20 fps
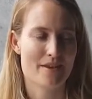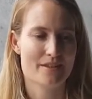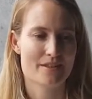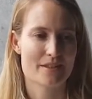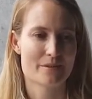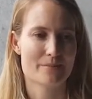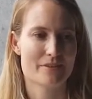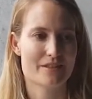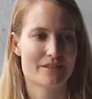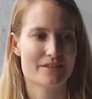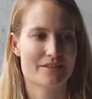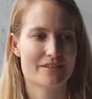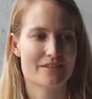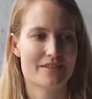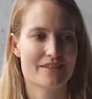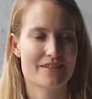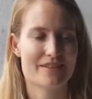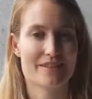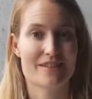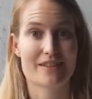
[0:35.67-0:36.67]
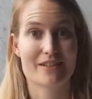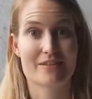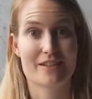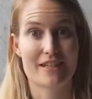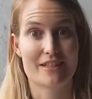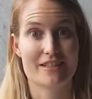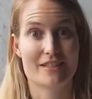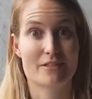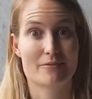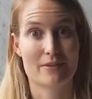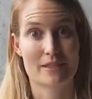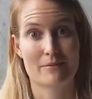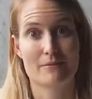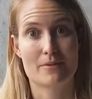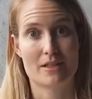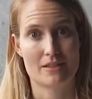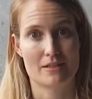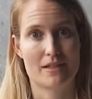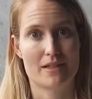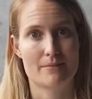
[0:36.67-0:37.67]
So because the grants are run
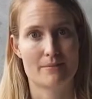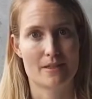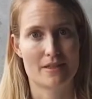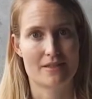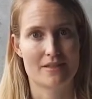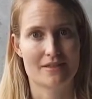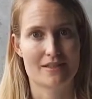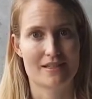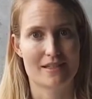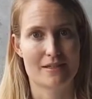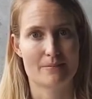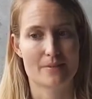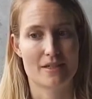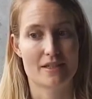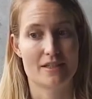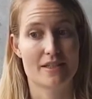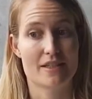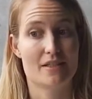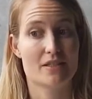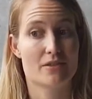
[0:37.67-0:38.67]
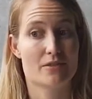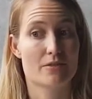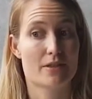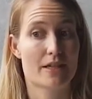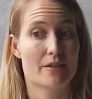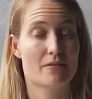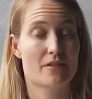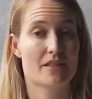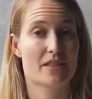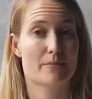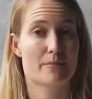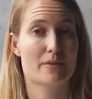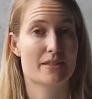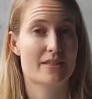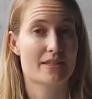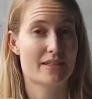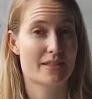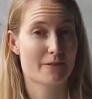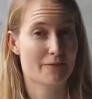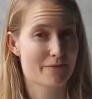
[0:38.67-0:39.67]
by like minds like mine, they do have to
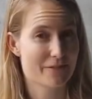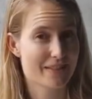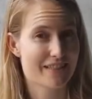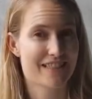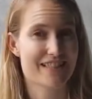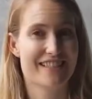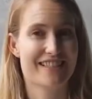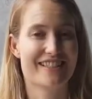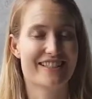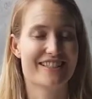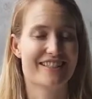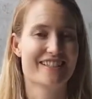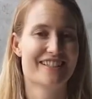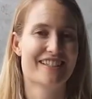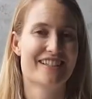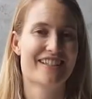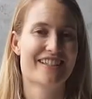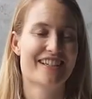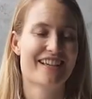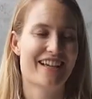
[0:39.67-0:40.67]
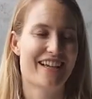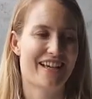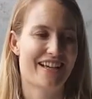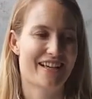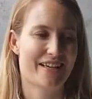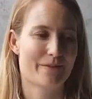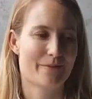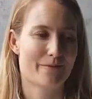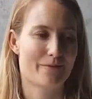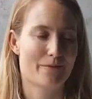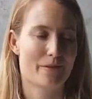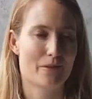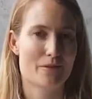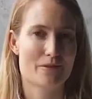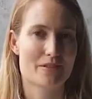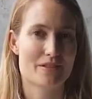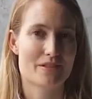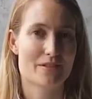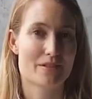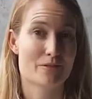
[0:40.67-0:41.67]
specifically
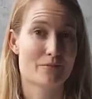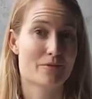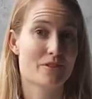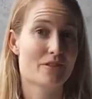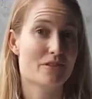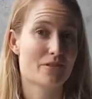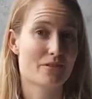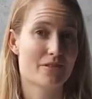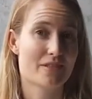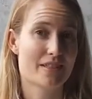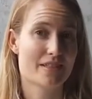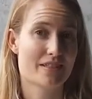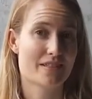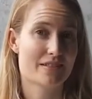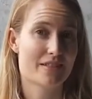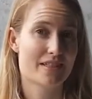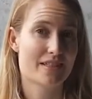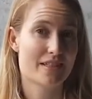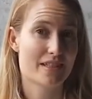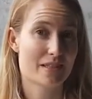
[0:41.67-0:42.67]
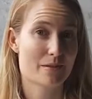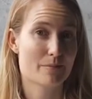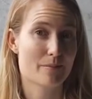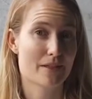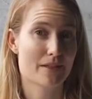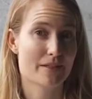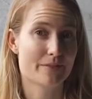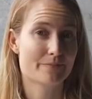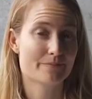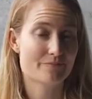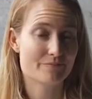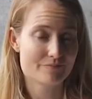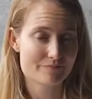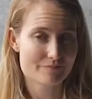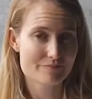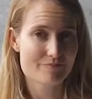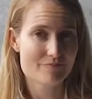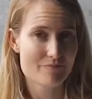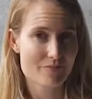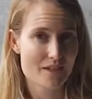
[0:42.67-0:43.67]
focus on reducing stigma
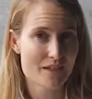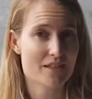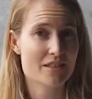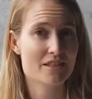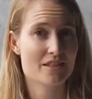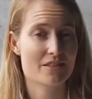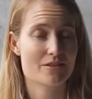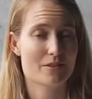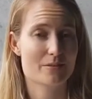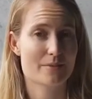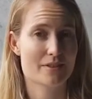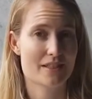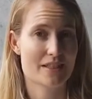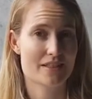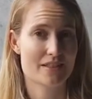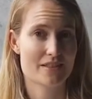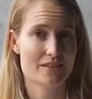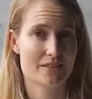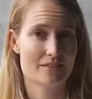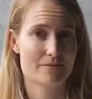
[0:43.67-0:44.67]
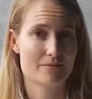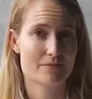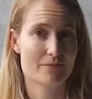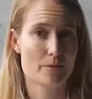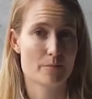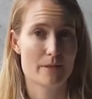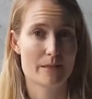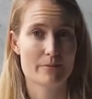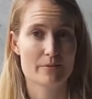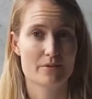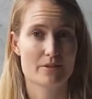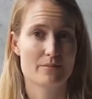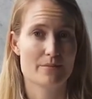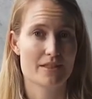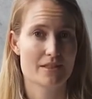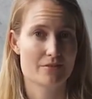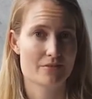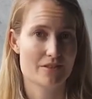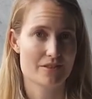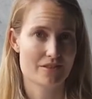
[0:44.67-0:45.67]
and discrimination for people with
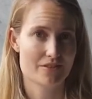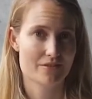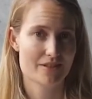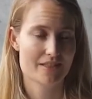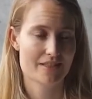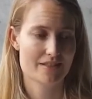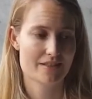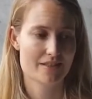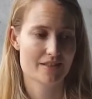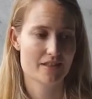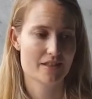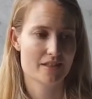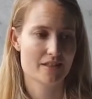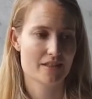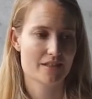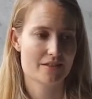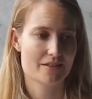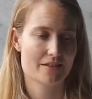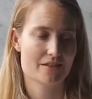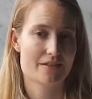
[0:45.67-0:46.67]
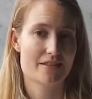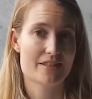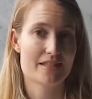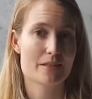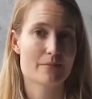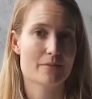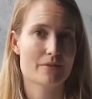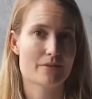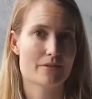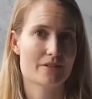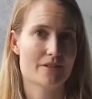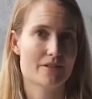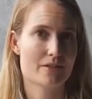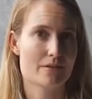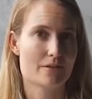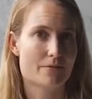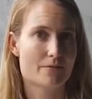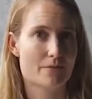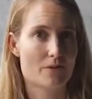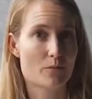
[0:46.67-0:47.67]
mental distress. So stigma is sort
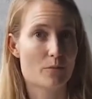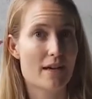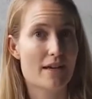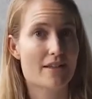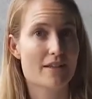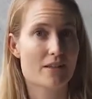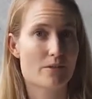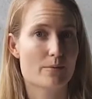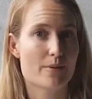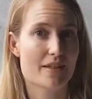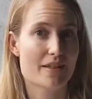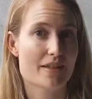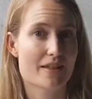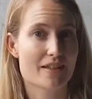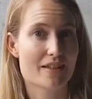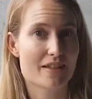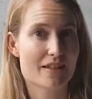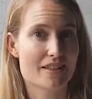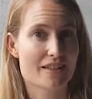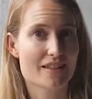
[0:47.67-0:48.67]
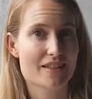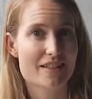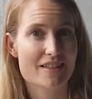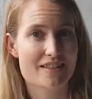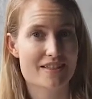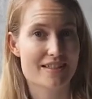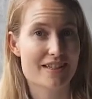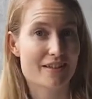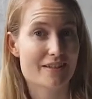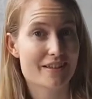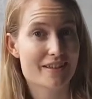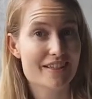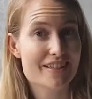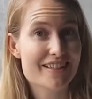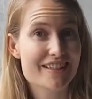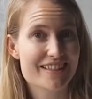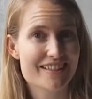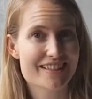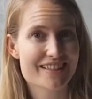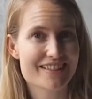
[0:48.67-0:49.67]
of the way that we think, it's our
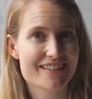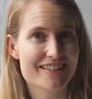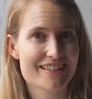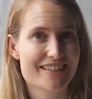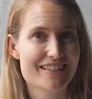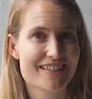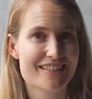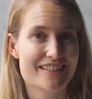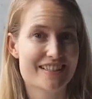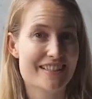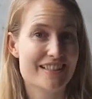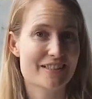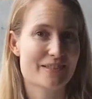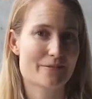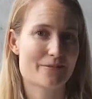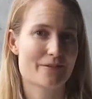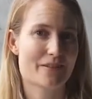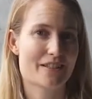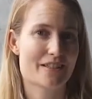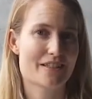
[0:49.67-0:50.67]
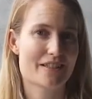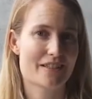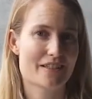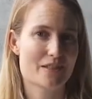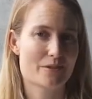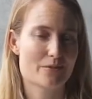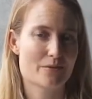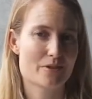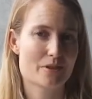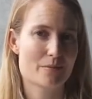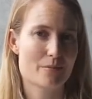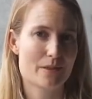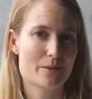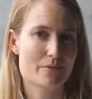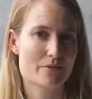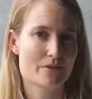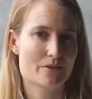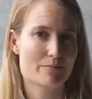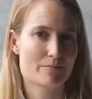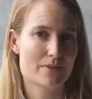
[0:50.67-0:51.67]
thinking, negative thinking towards
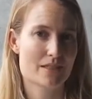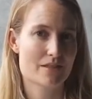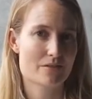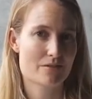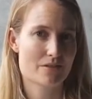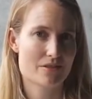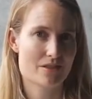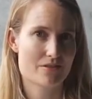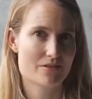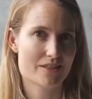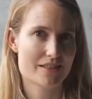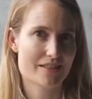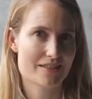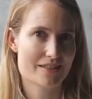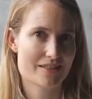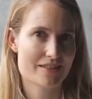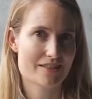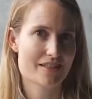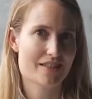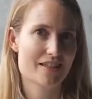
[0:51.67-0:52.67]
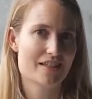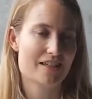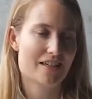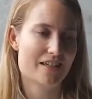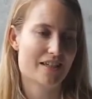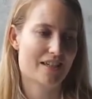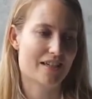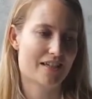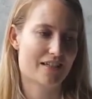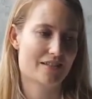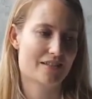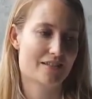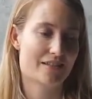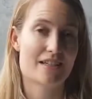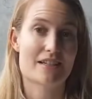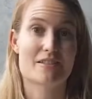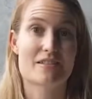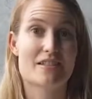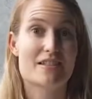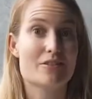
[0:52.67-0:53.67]
people with mental distress. And
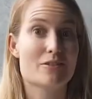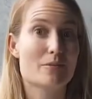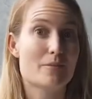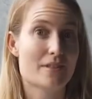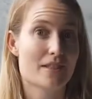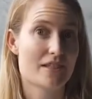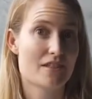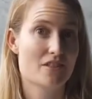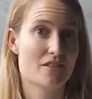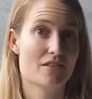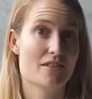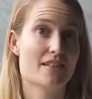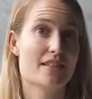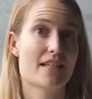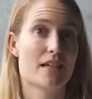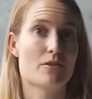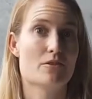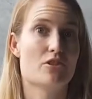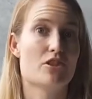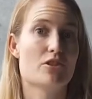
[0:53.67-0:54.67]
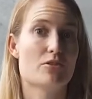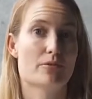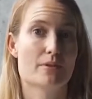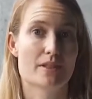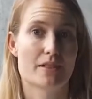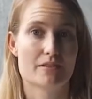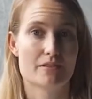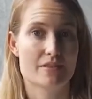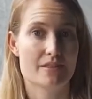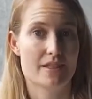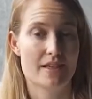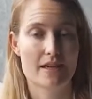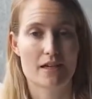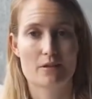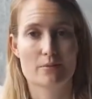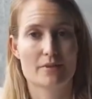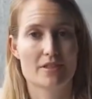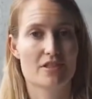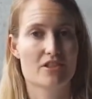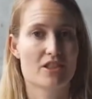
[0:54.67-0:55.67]
our discrimination is now doing, so
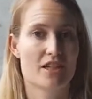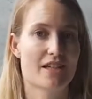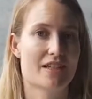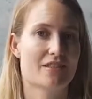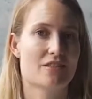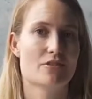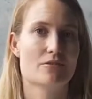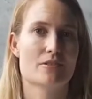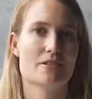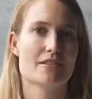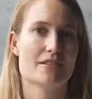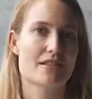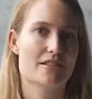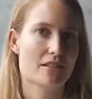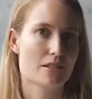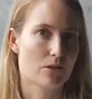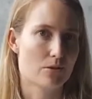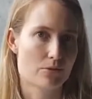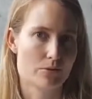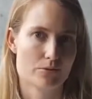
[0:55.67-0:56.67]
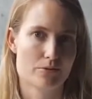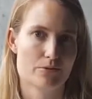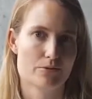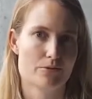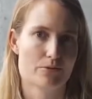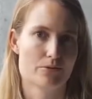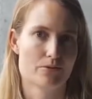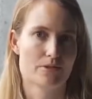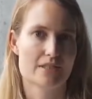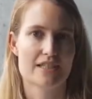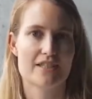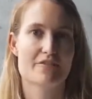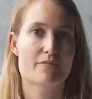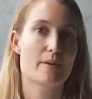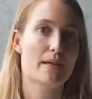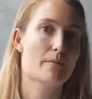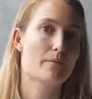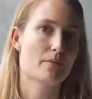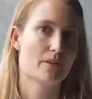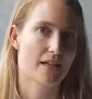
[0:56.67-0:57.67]
how we judge or exclude or leave
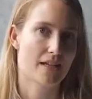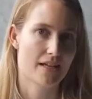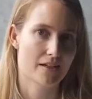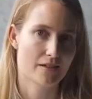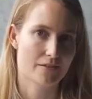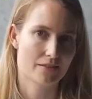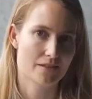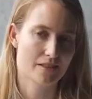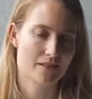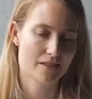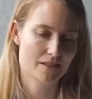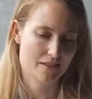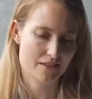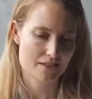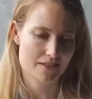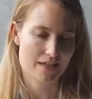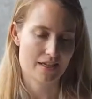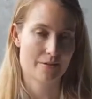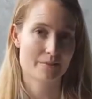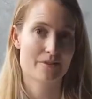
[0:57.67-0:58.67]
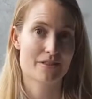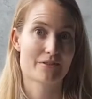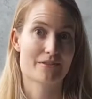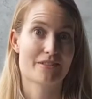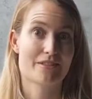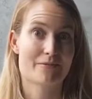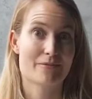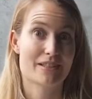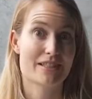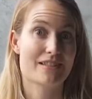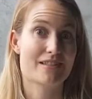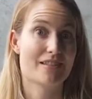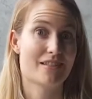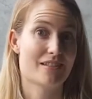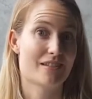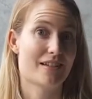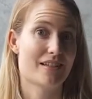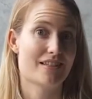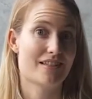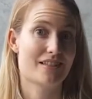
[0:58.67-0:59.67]
people out. So it's really
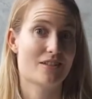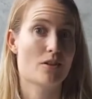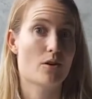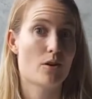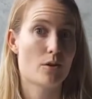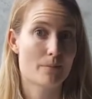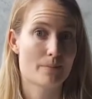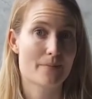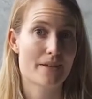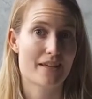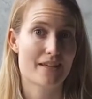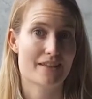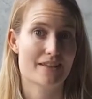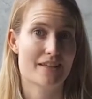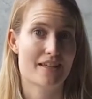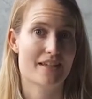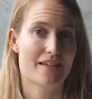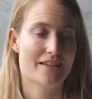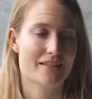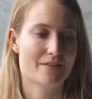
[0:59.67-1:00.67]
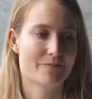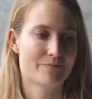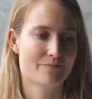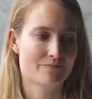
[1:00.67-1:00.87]
designed to combat that.